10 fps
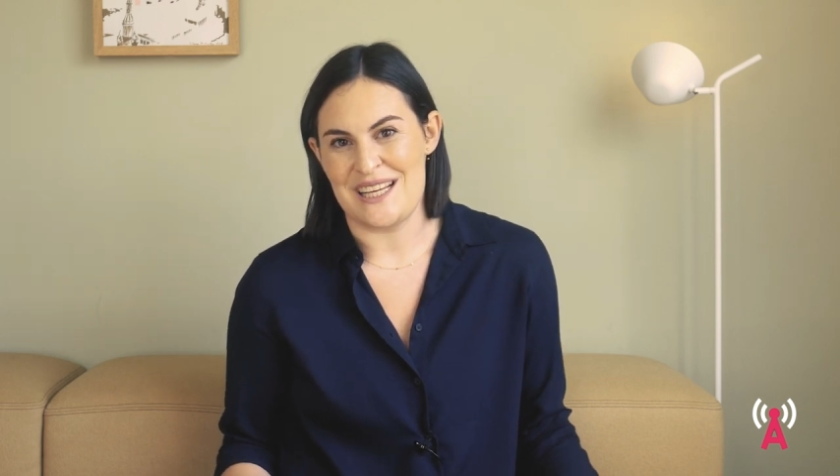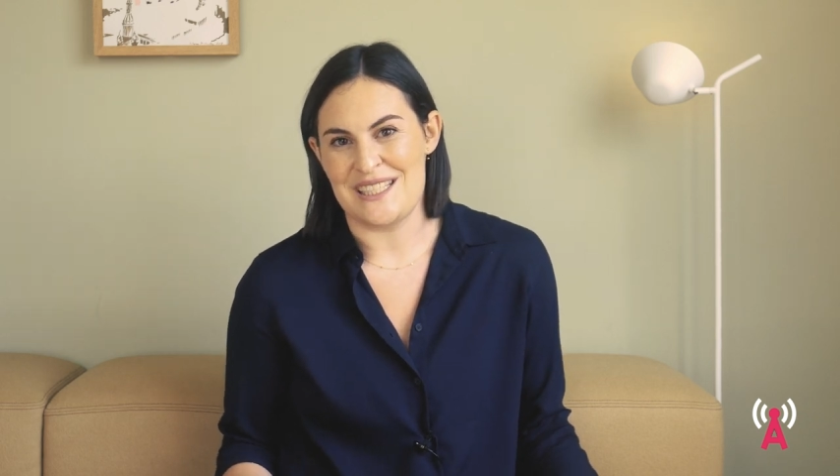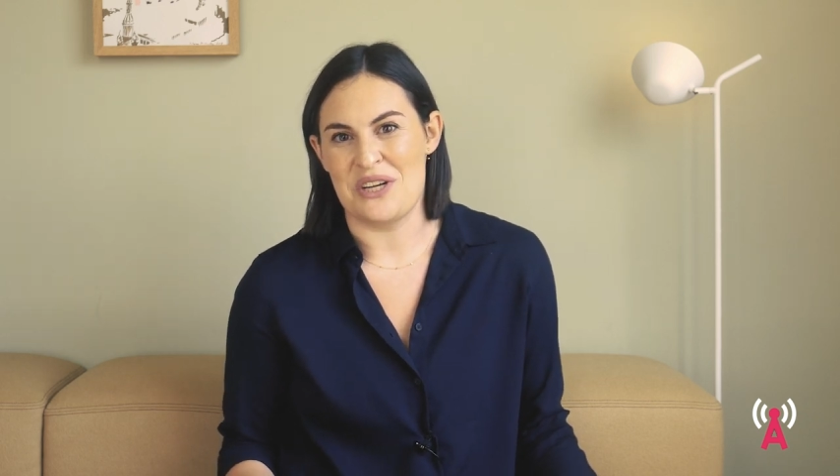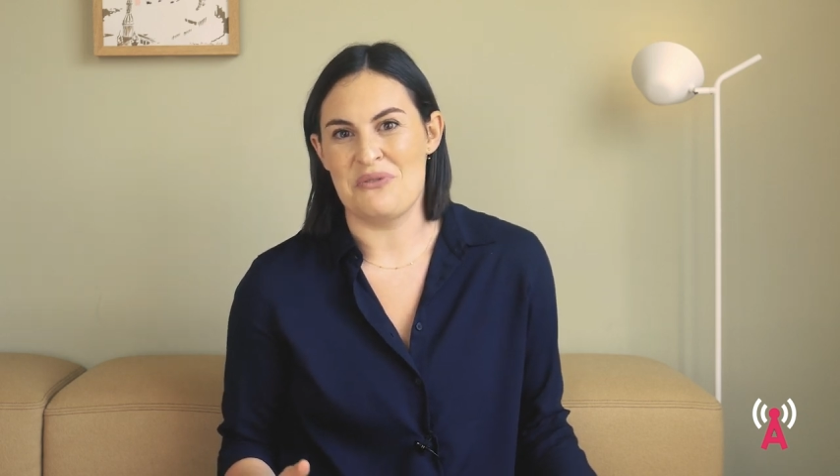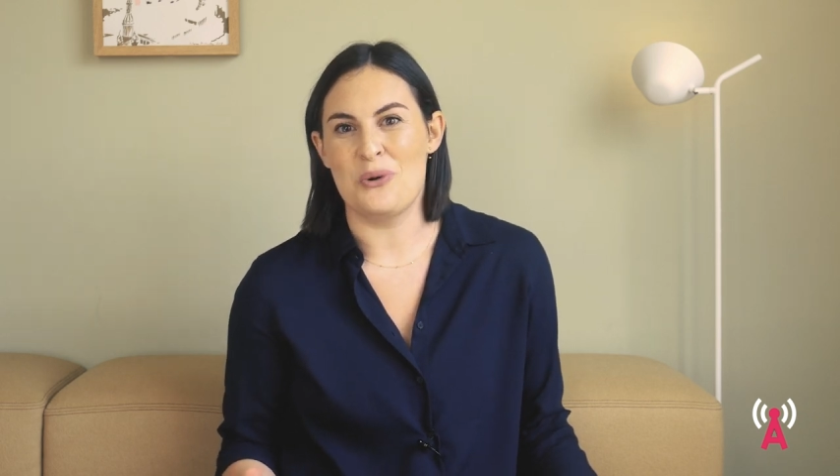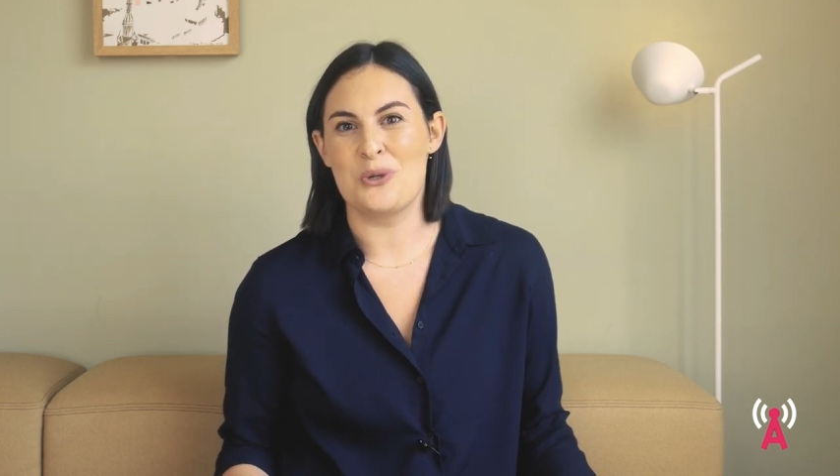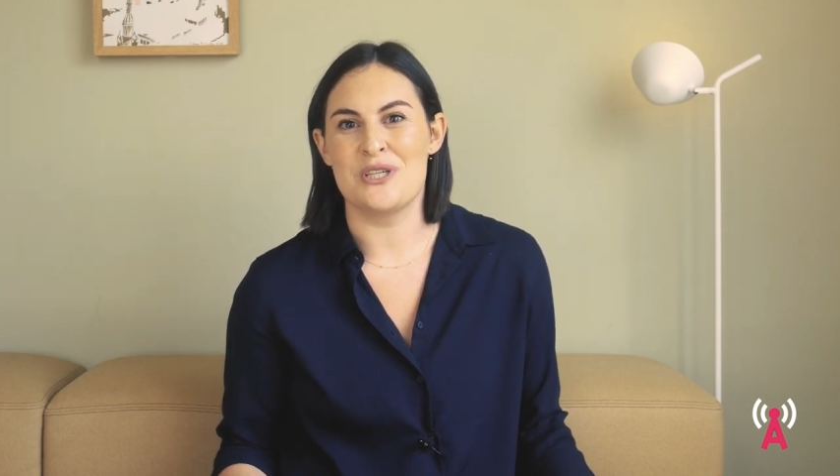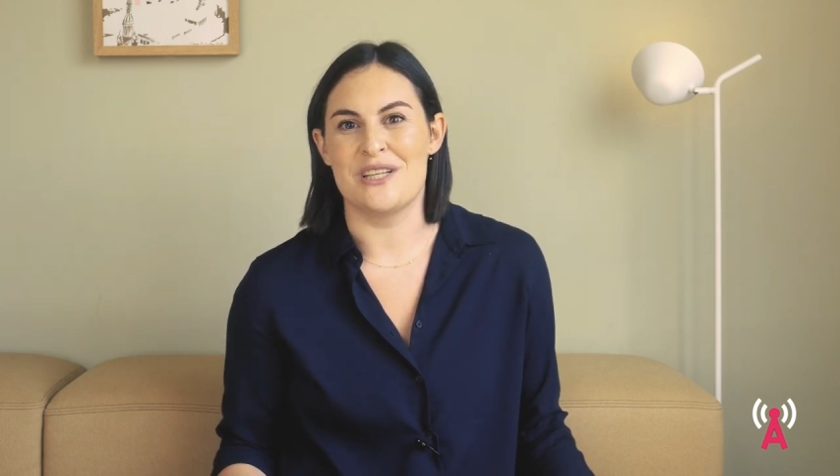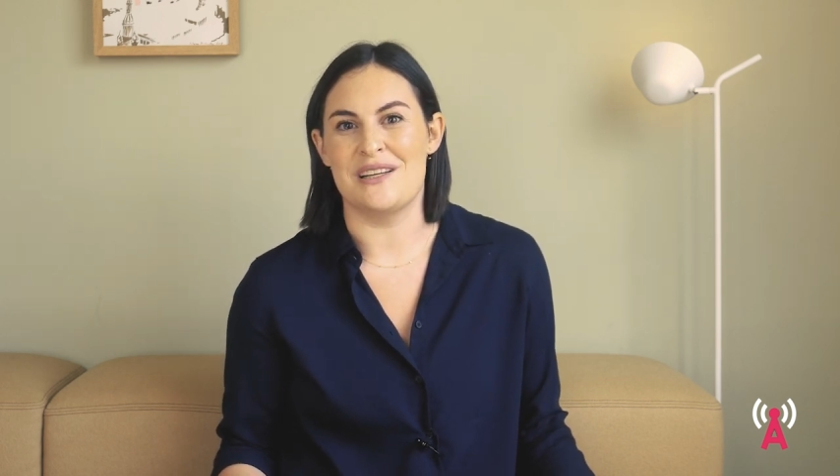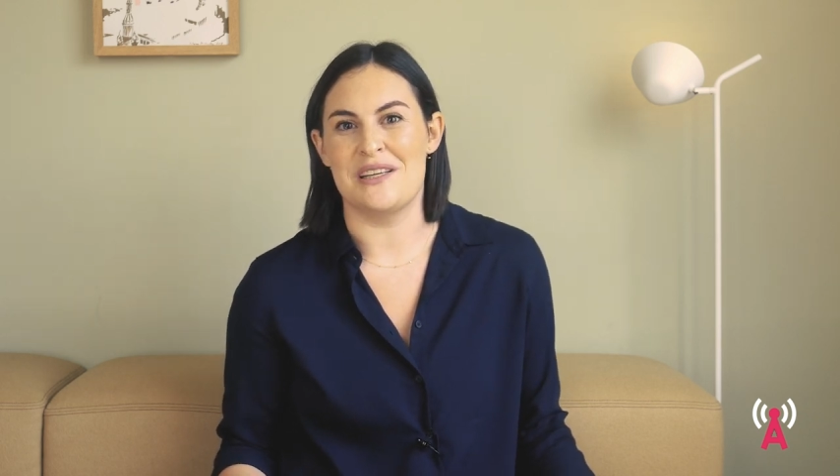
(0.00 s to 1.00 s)
and
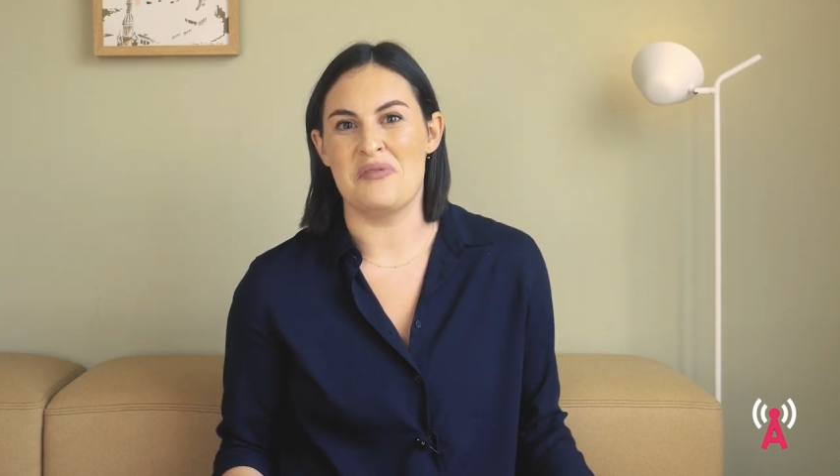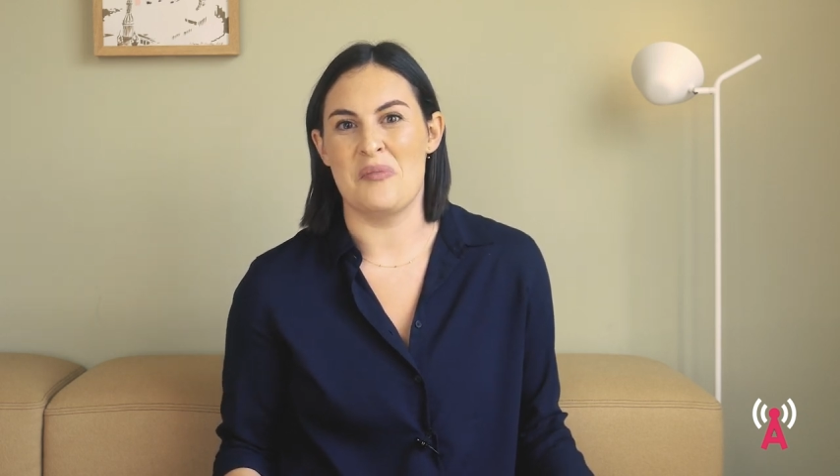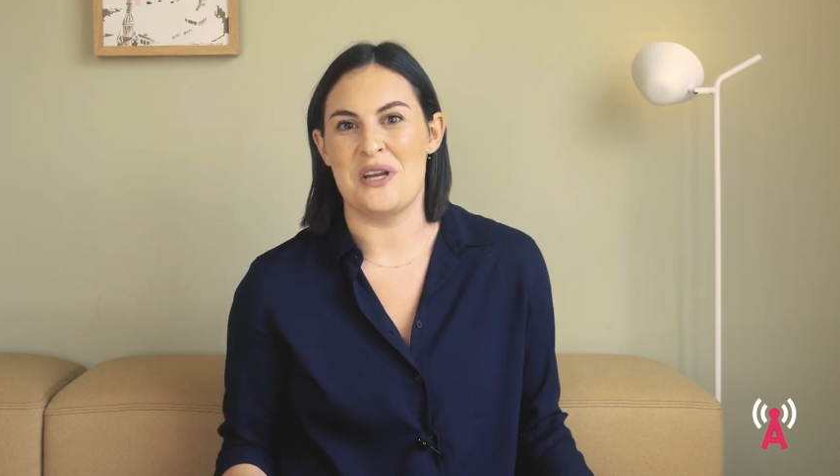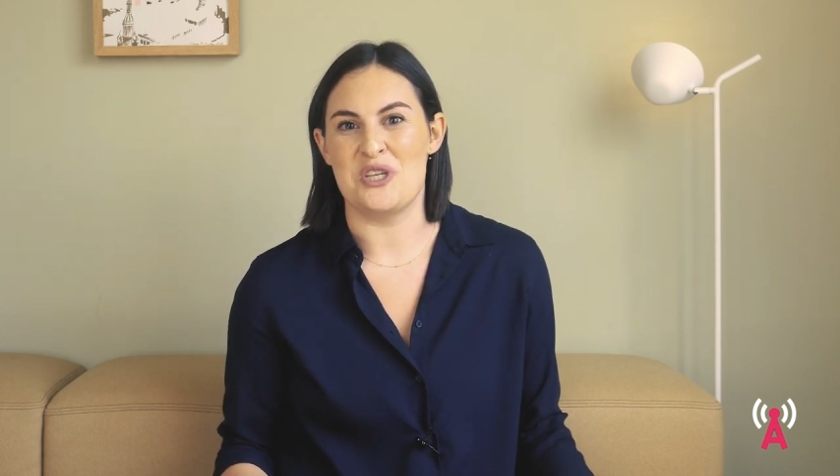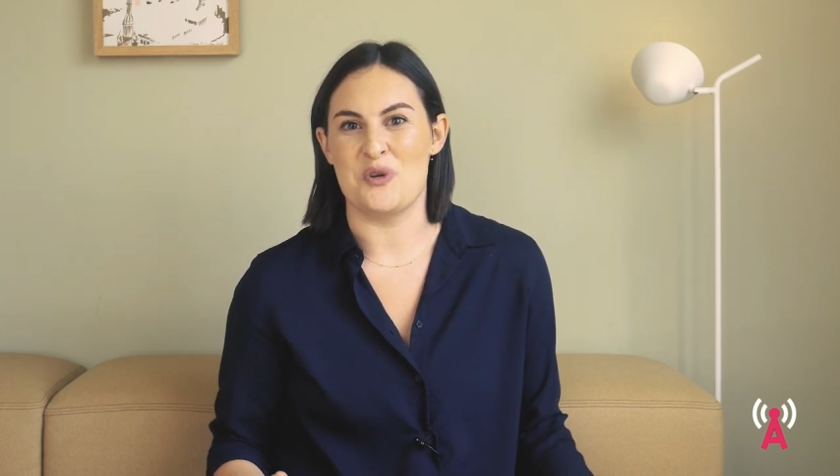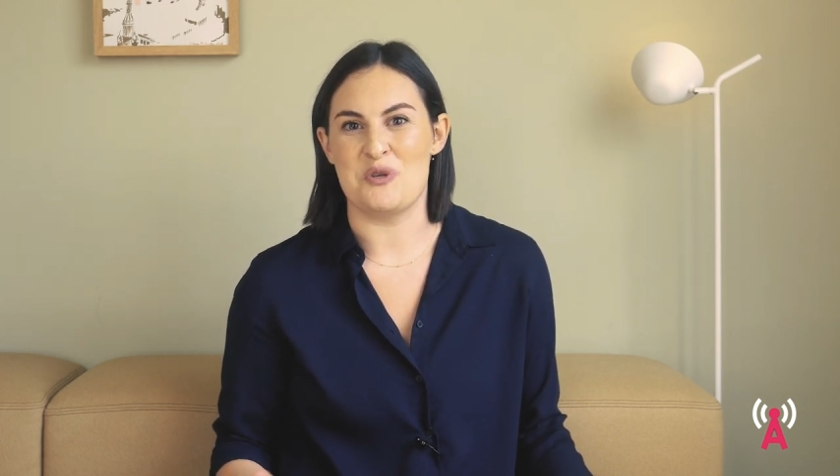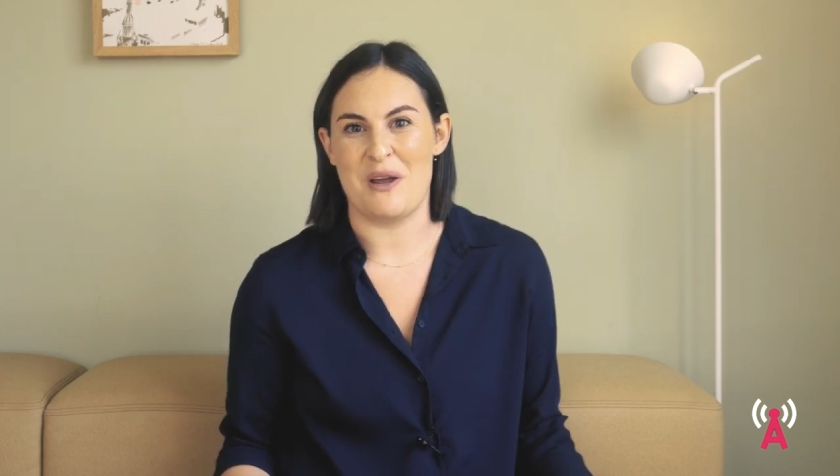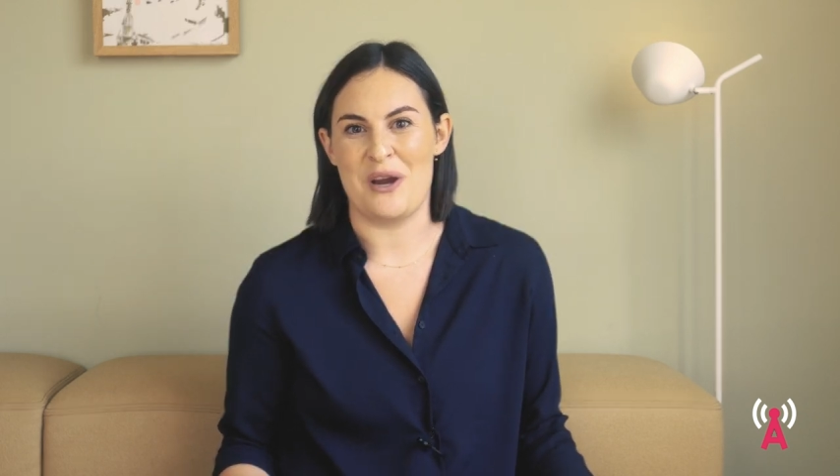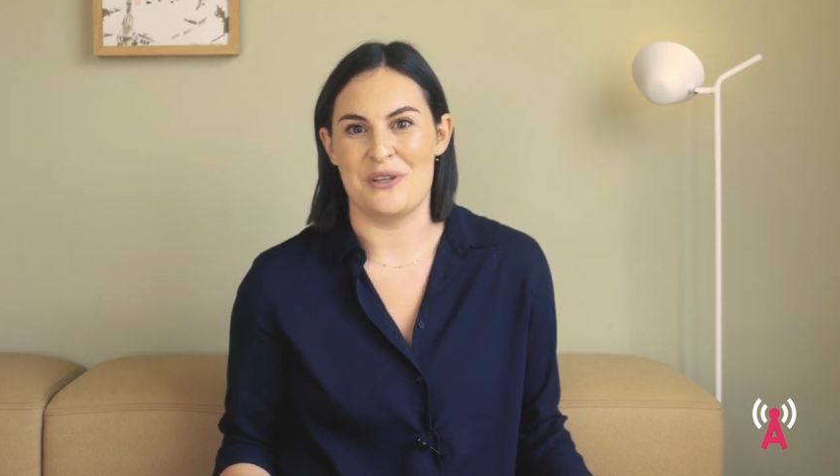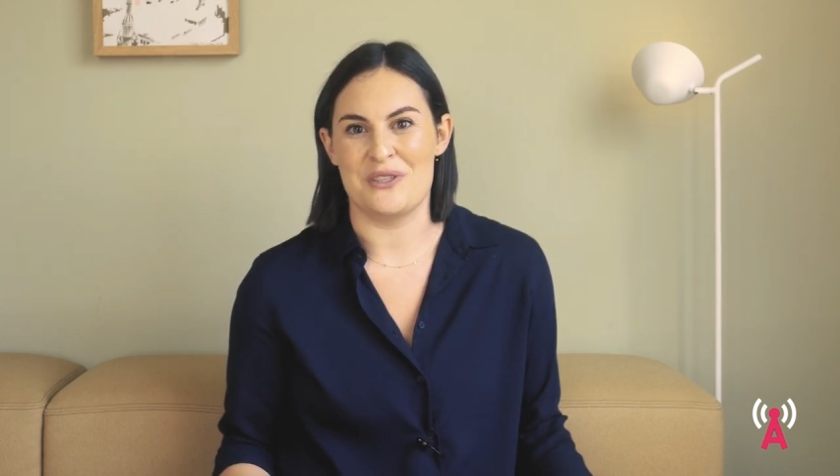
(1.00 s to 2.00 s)
unfortunately for my Jewish
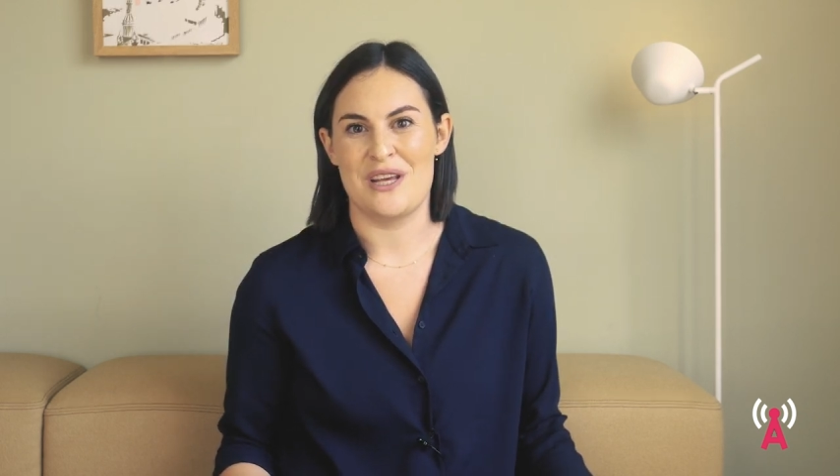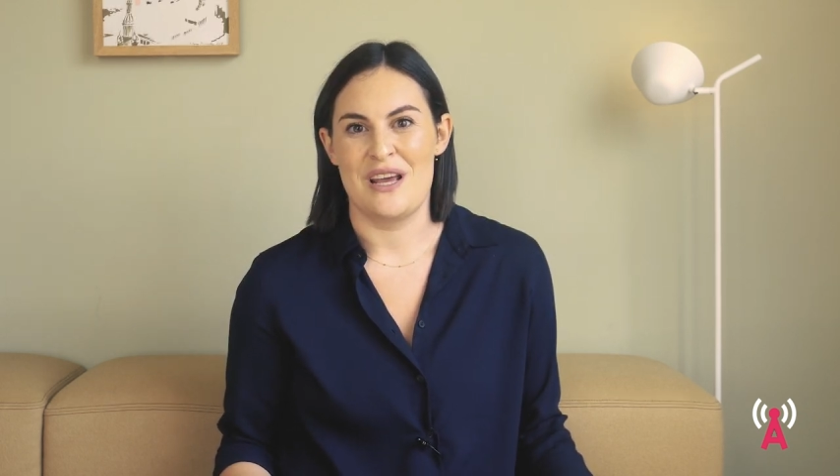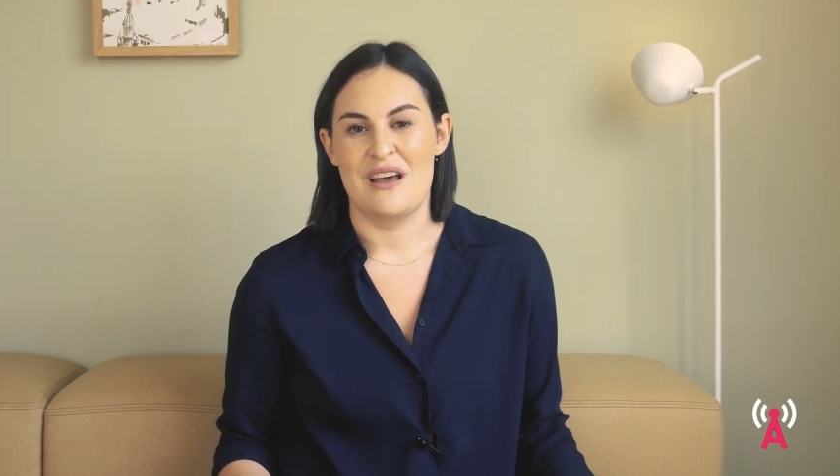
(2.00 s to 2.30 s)
parents,